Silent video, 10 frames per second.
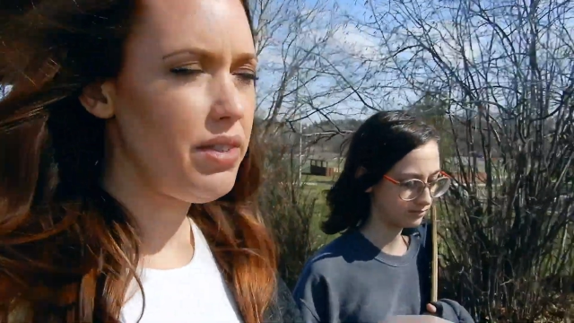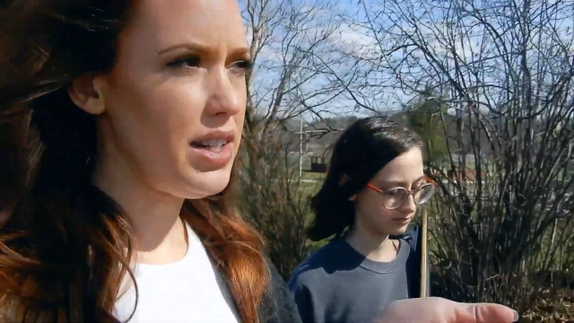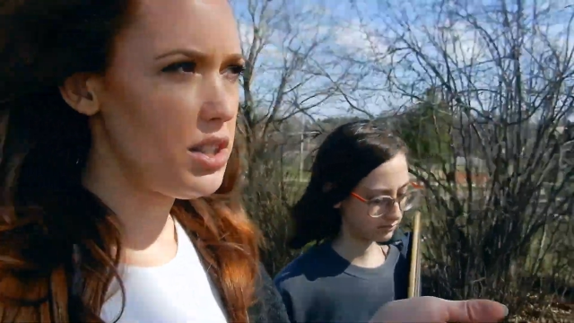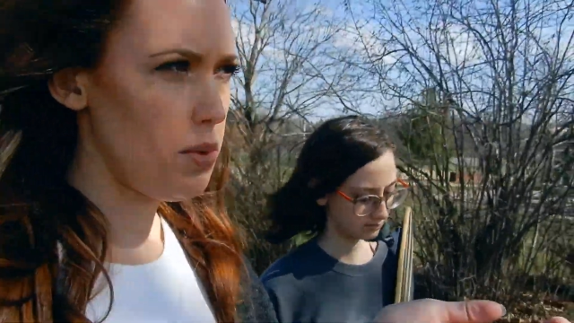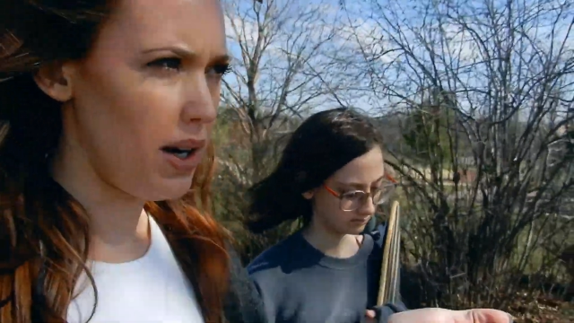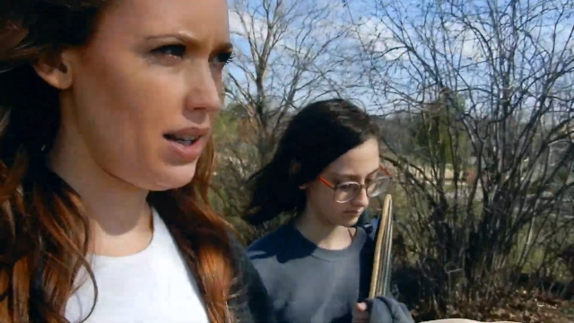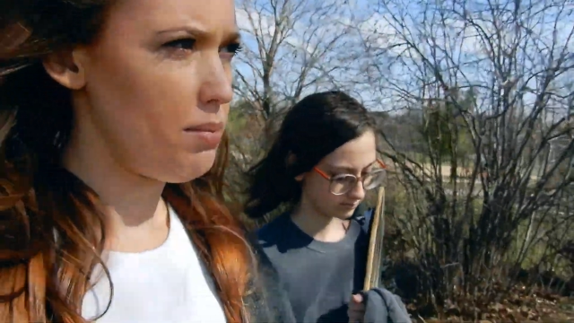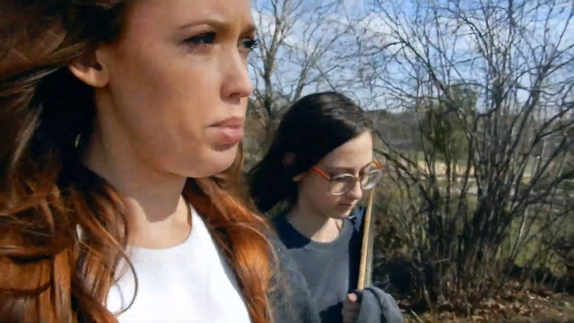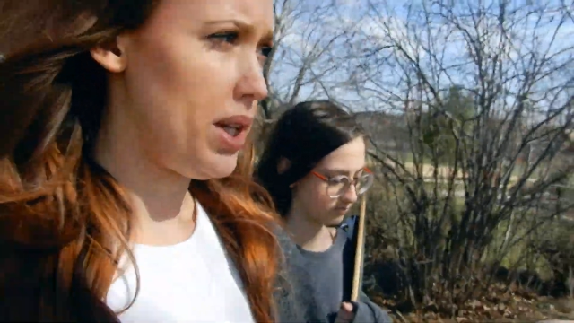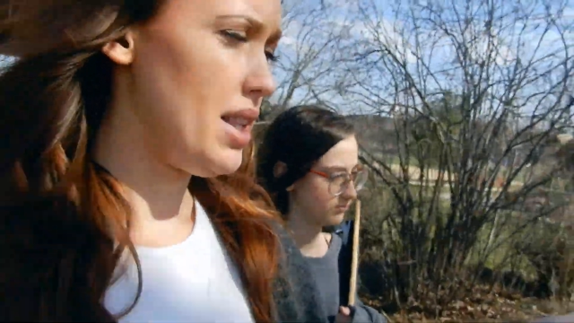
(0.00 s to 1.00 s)
Speaker 1: if they just want to
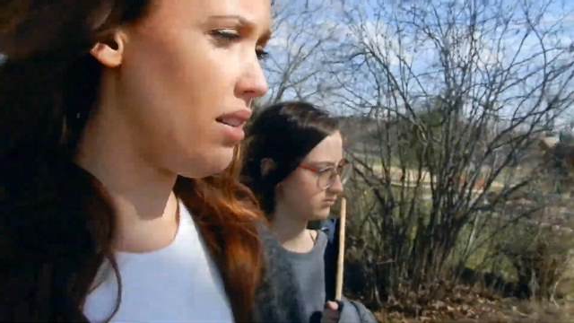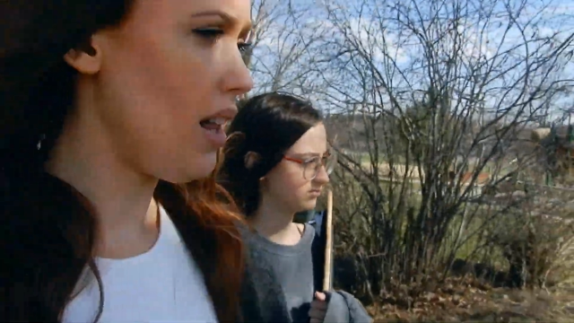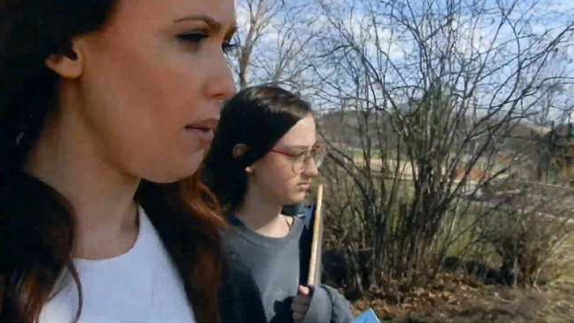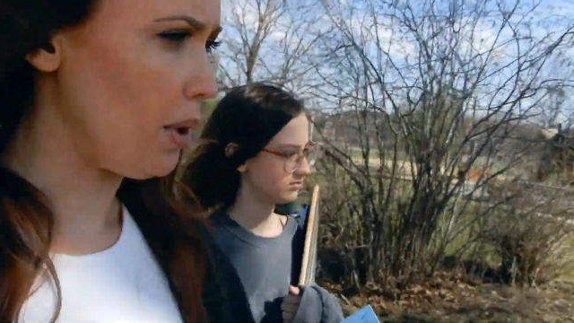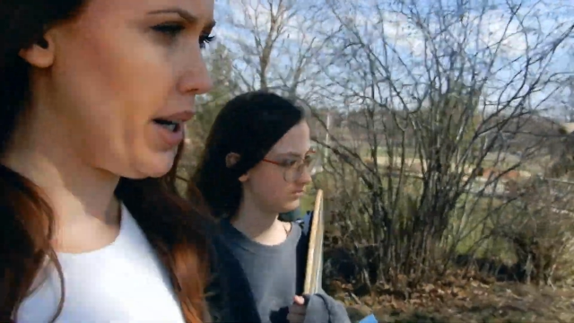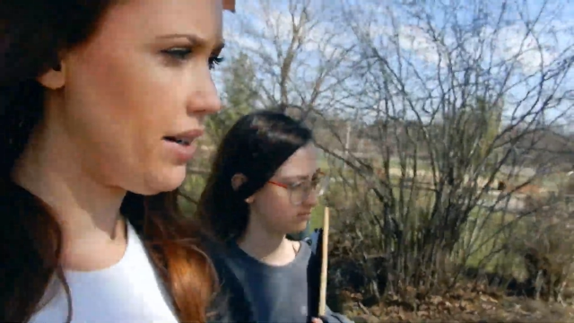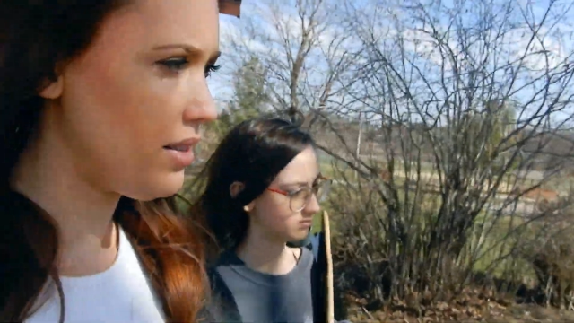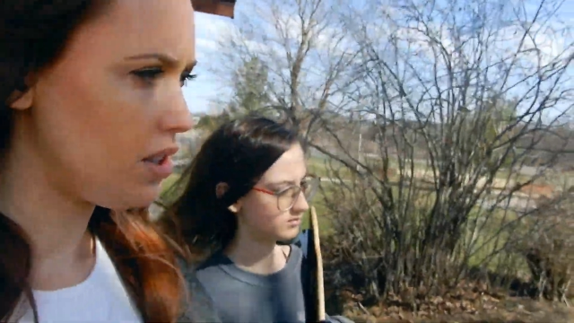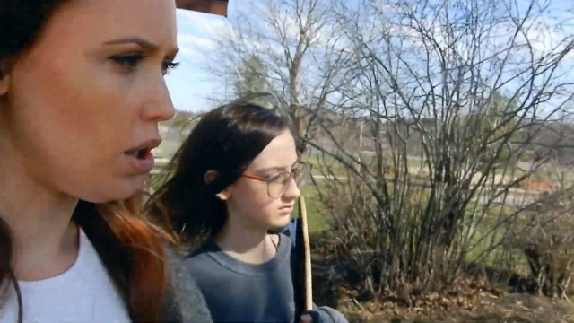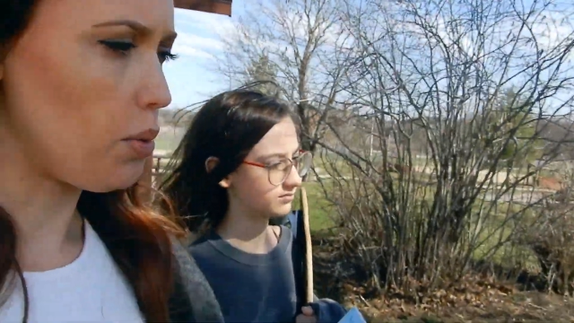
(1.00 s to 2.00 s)
put it in the library.
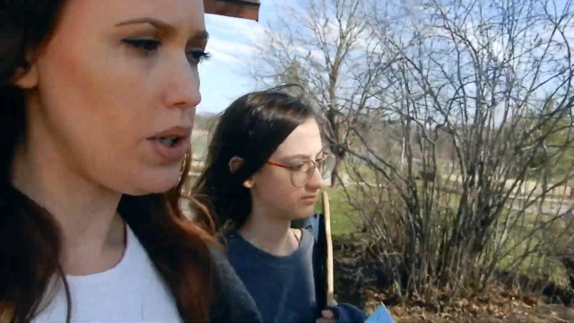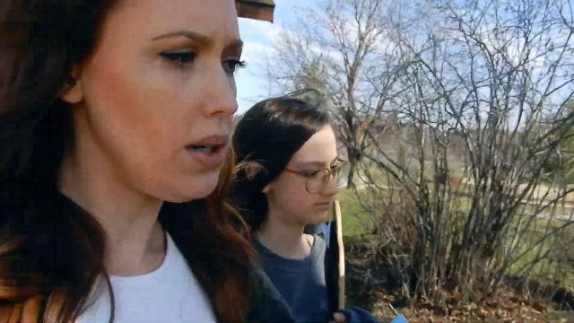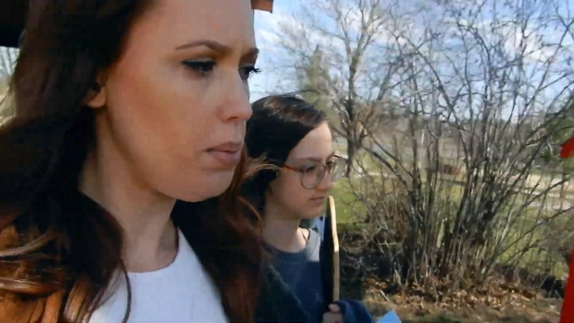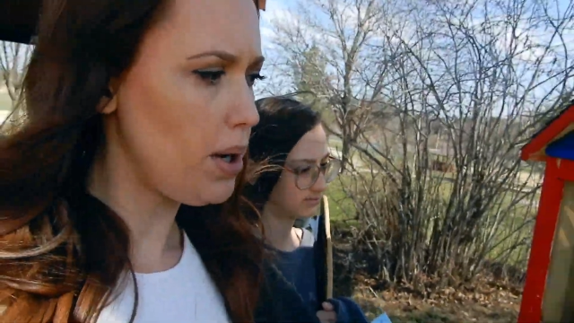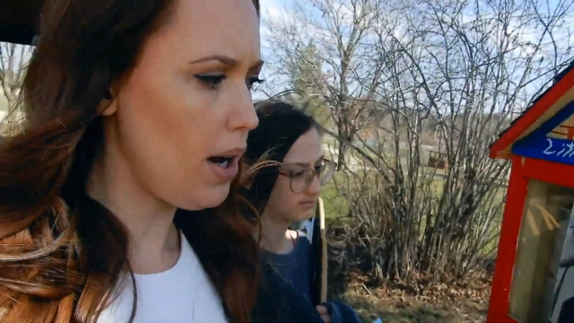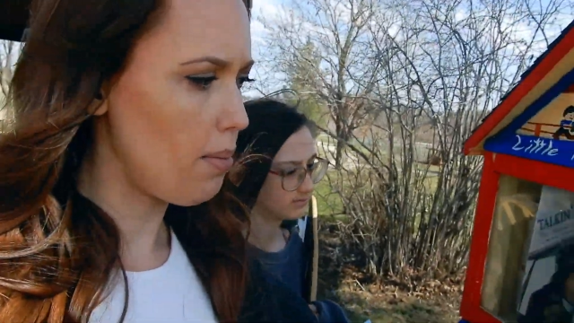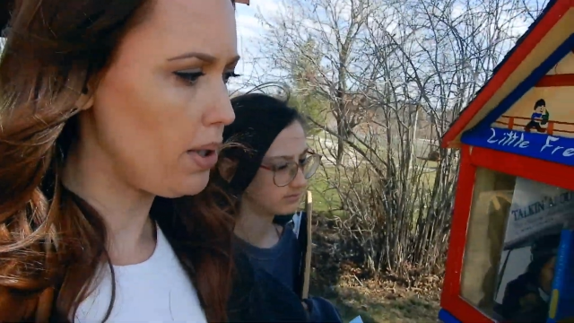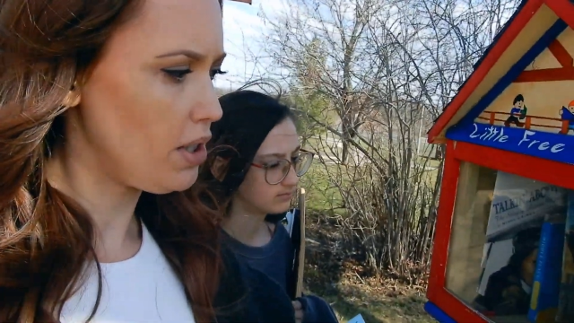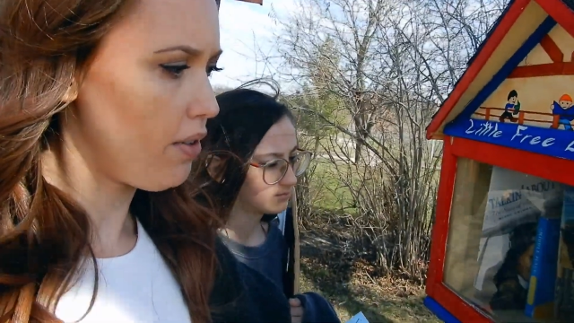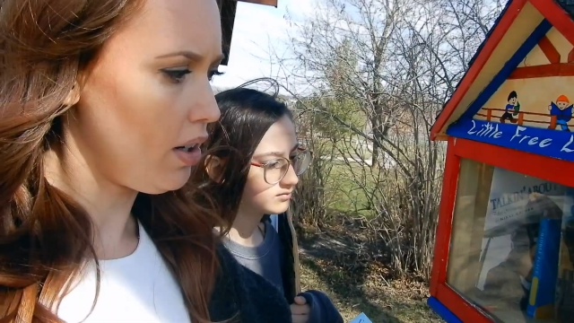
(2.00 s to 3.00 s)
So we're gonna put a
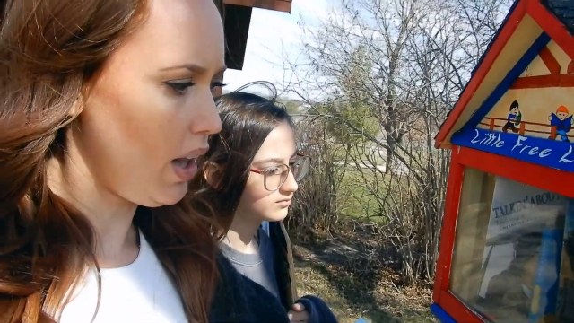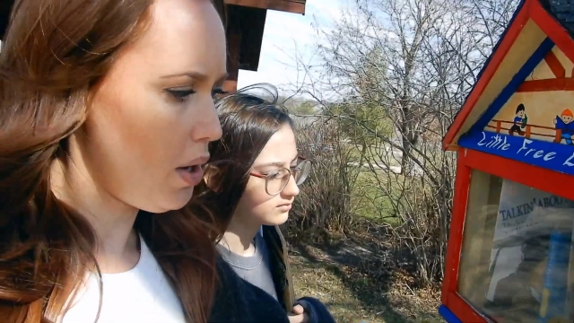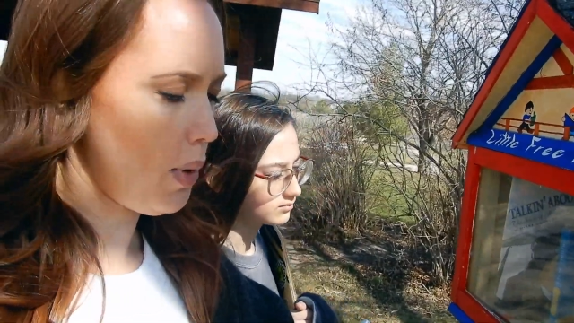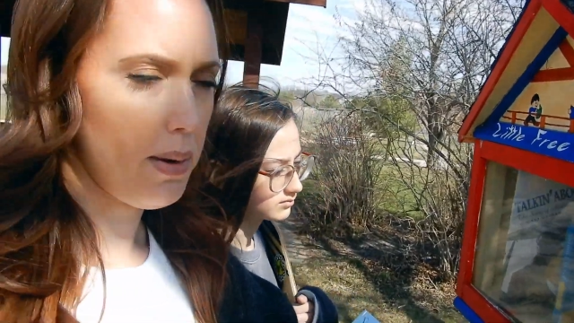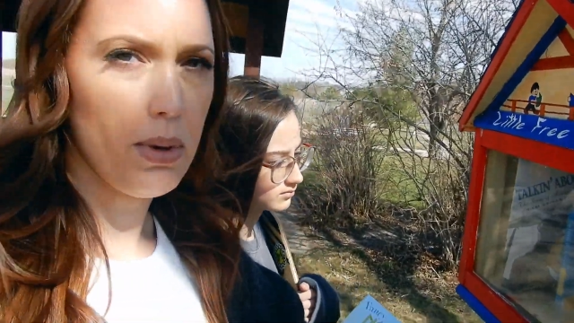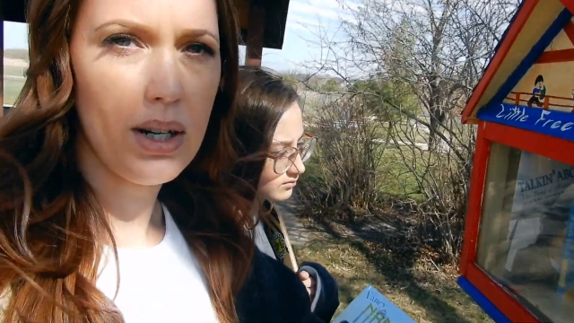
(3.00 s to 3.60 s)
bunch of our lightweight